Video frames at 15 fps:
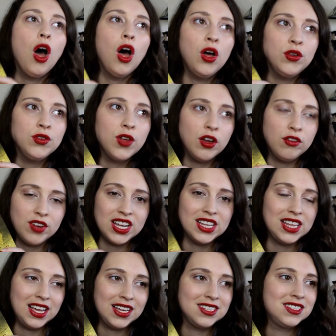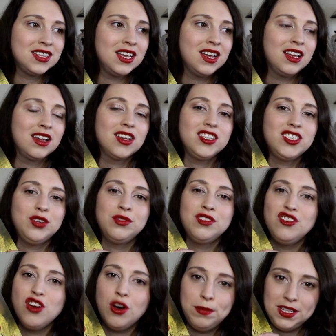oh, go read this, because you
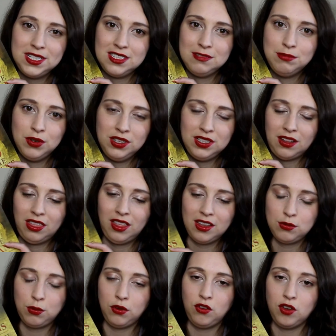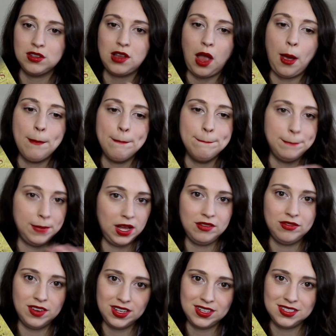will not be disappointed. This was just
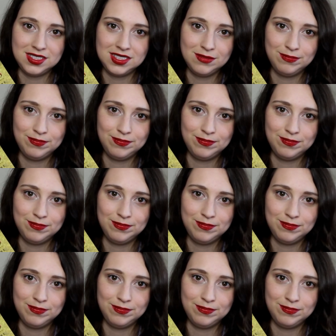marvellous.